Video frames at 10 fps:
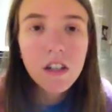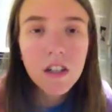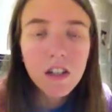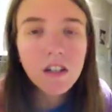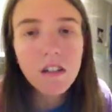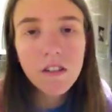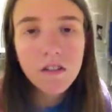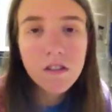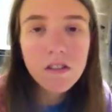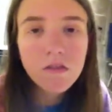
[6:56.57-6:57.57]
and it
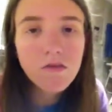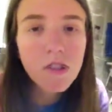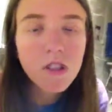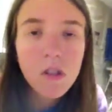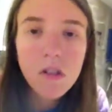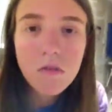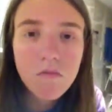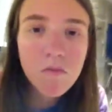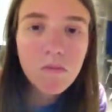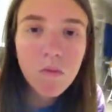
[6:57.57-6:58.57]
was really
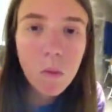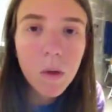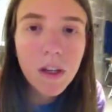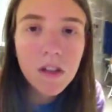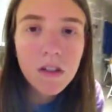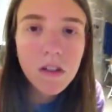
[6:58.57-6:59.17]
weird.